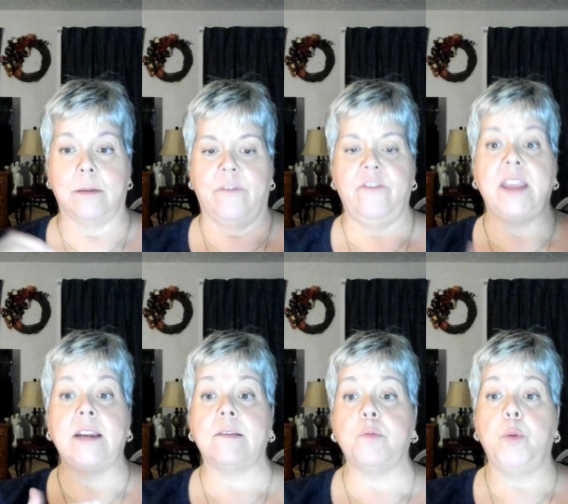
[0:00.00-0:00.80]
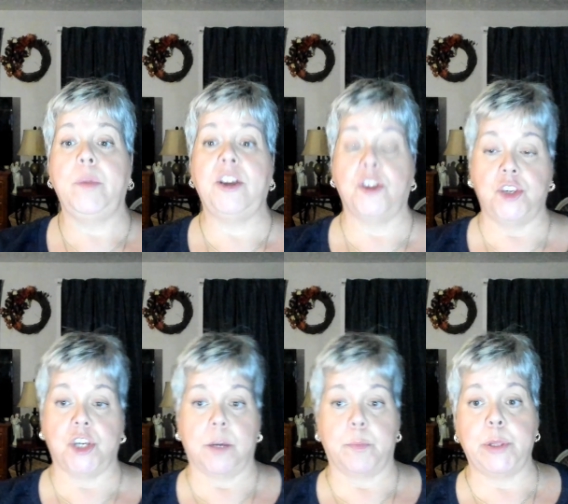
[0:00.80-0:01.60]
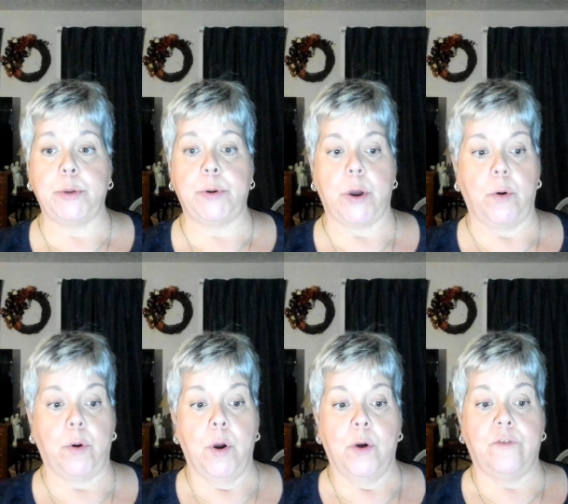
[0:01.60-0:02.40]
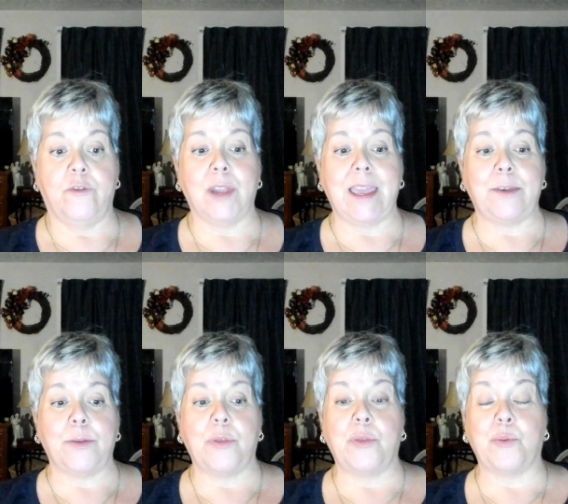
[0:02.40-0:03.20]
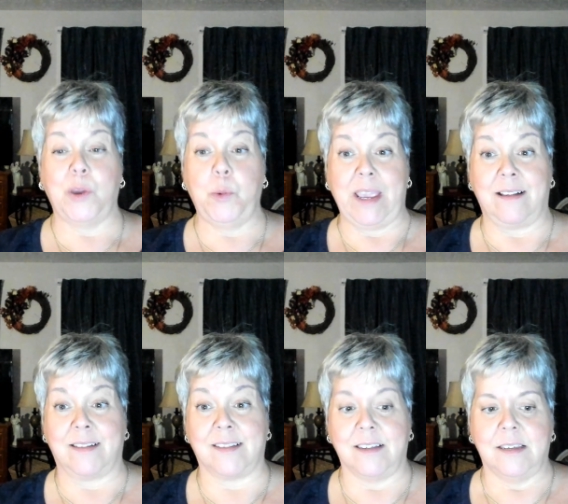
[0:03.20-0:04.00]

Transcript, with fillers: Venus will be conjunct Pluto for like three weeks